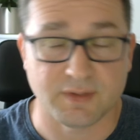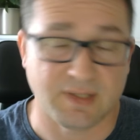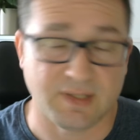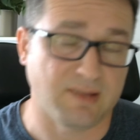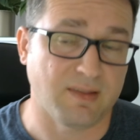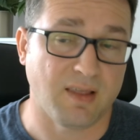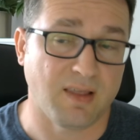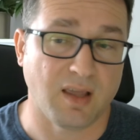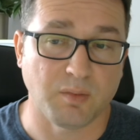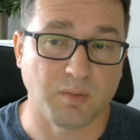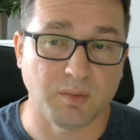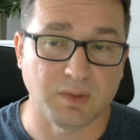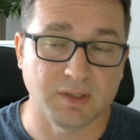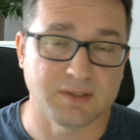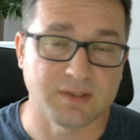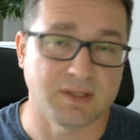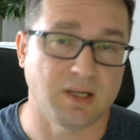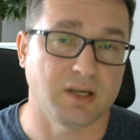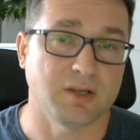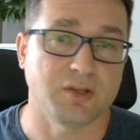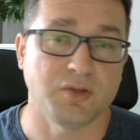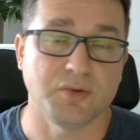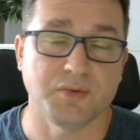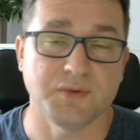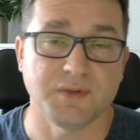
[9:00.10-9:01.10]
and they will
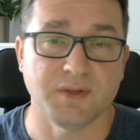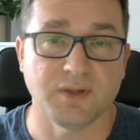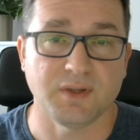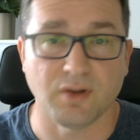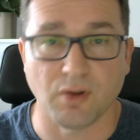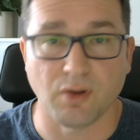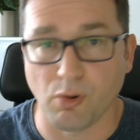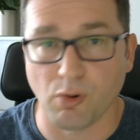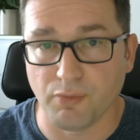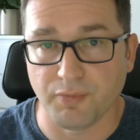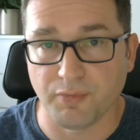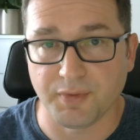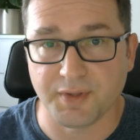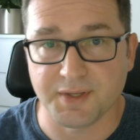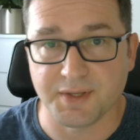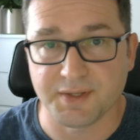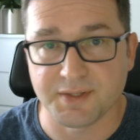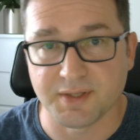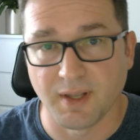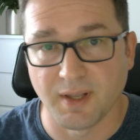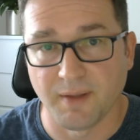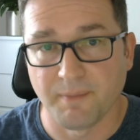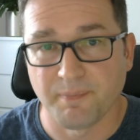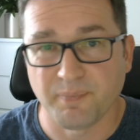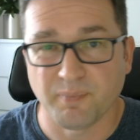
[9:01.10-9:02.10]
start using all these,
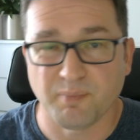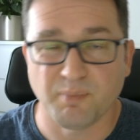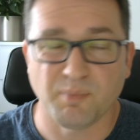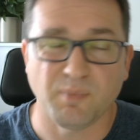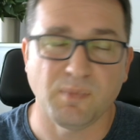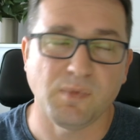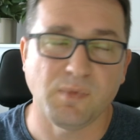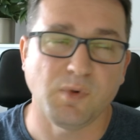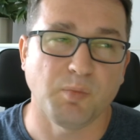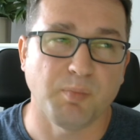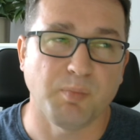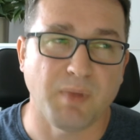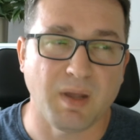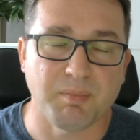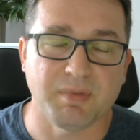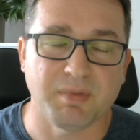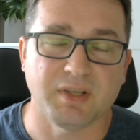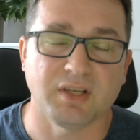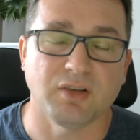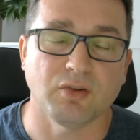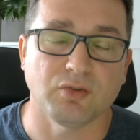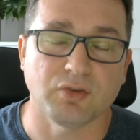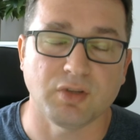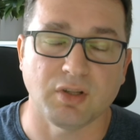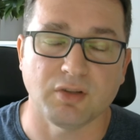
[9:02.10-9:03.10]
maybe
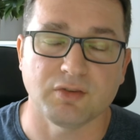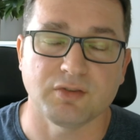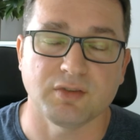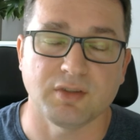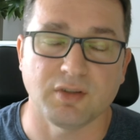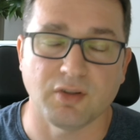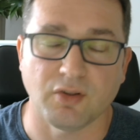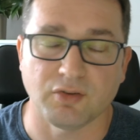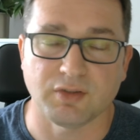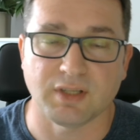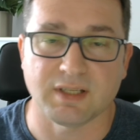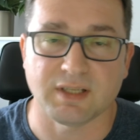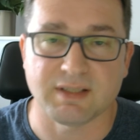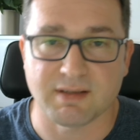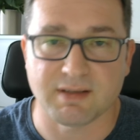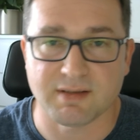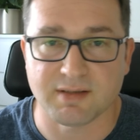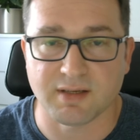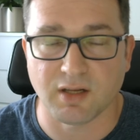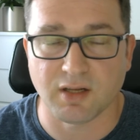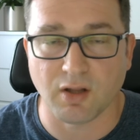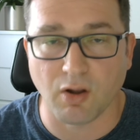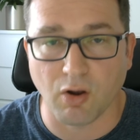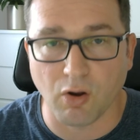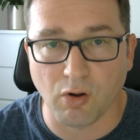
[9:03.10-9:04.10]
not
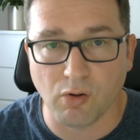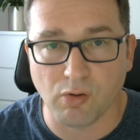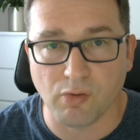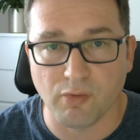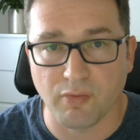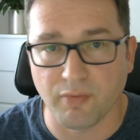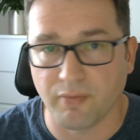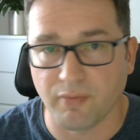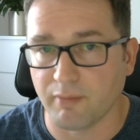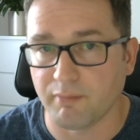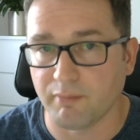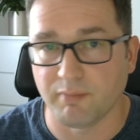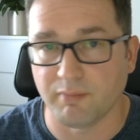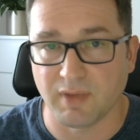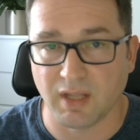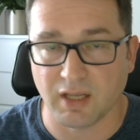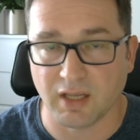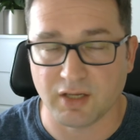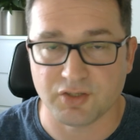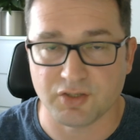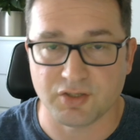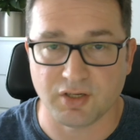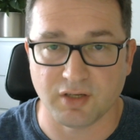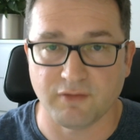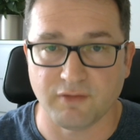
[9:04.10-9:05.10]
necessarily all
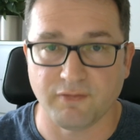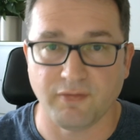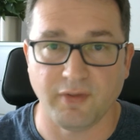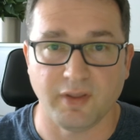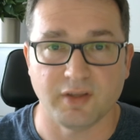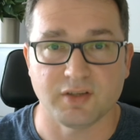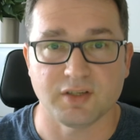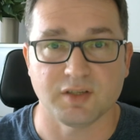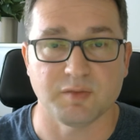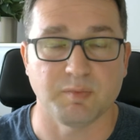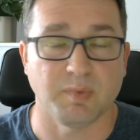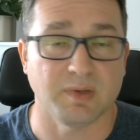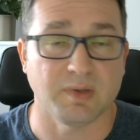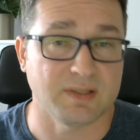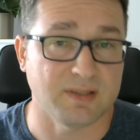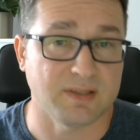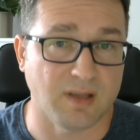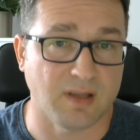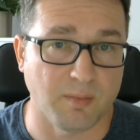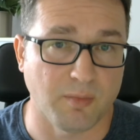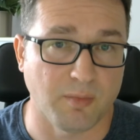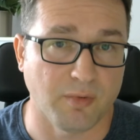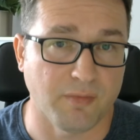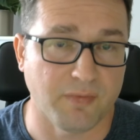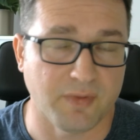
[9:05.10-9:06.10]
next gen features, but
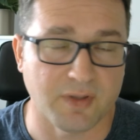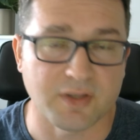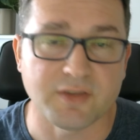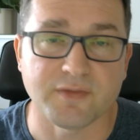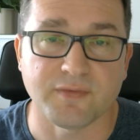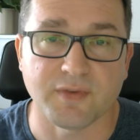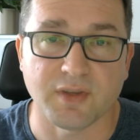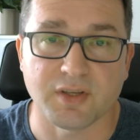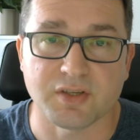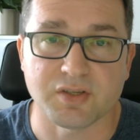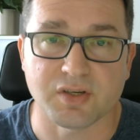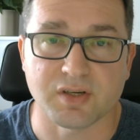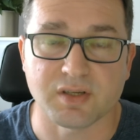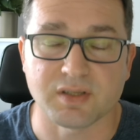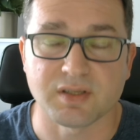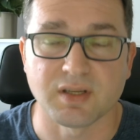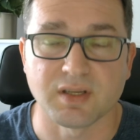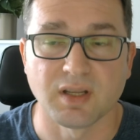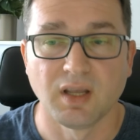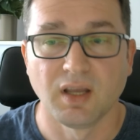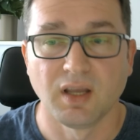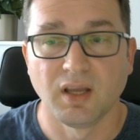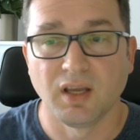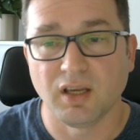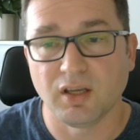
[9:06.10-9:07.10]
some of these features,
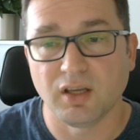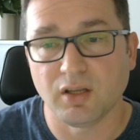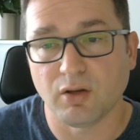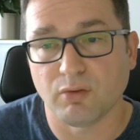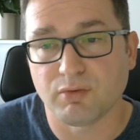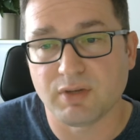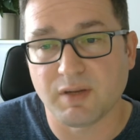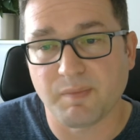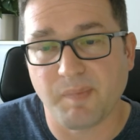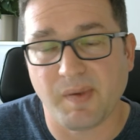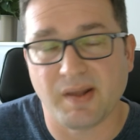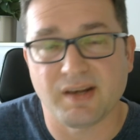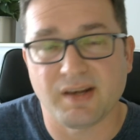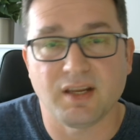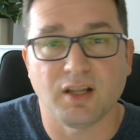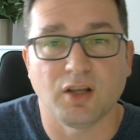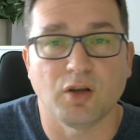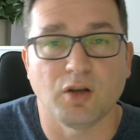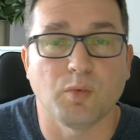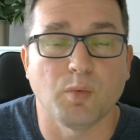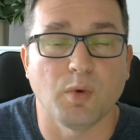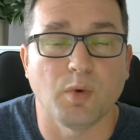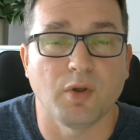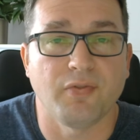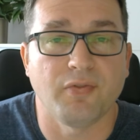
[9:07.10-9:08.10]
depending
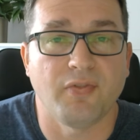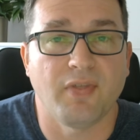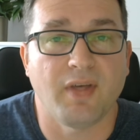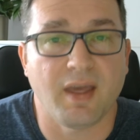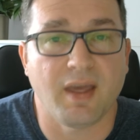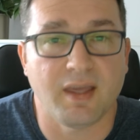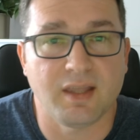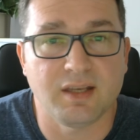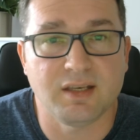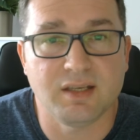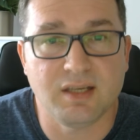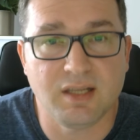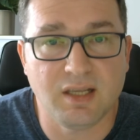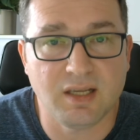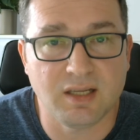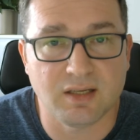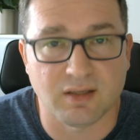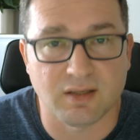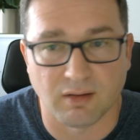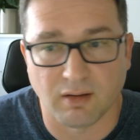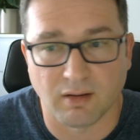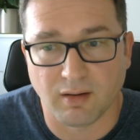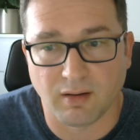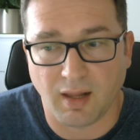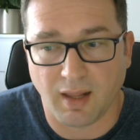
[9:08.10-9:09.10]
on what they need.
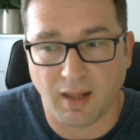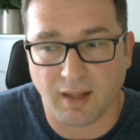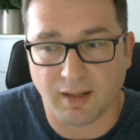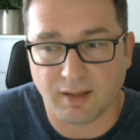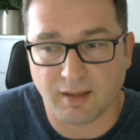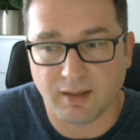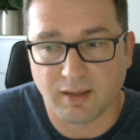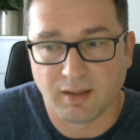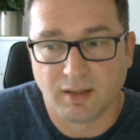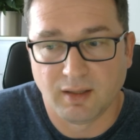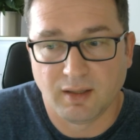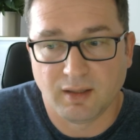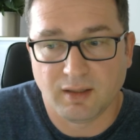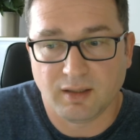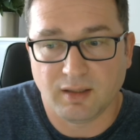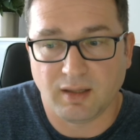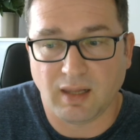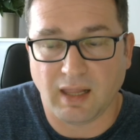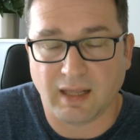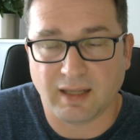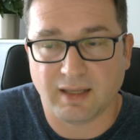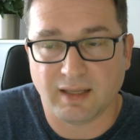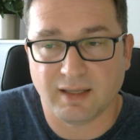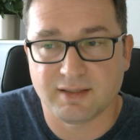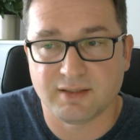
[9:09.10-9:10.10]
Like
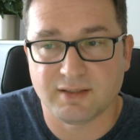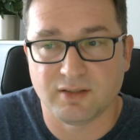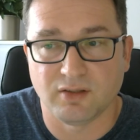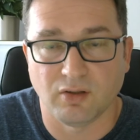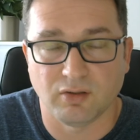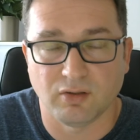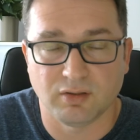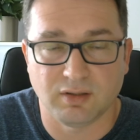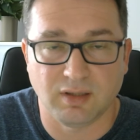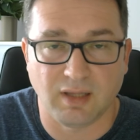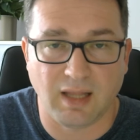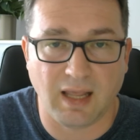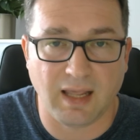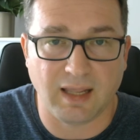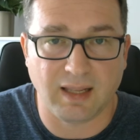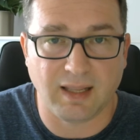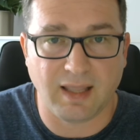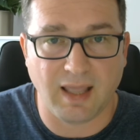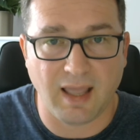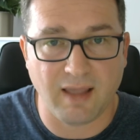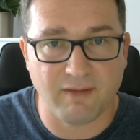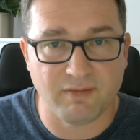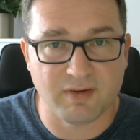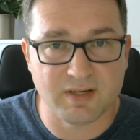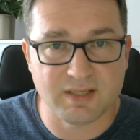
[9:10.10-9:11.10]
it's not like
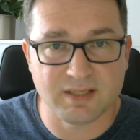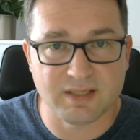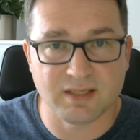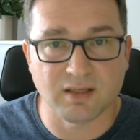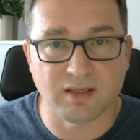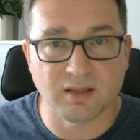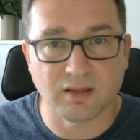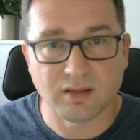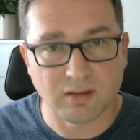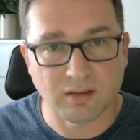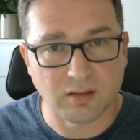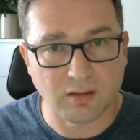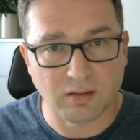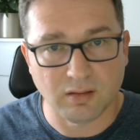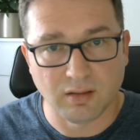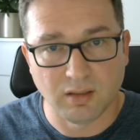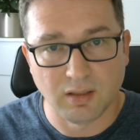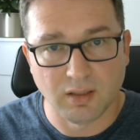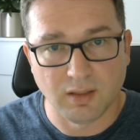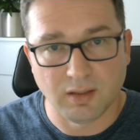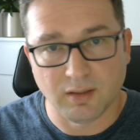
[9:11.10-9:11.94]
every single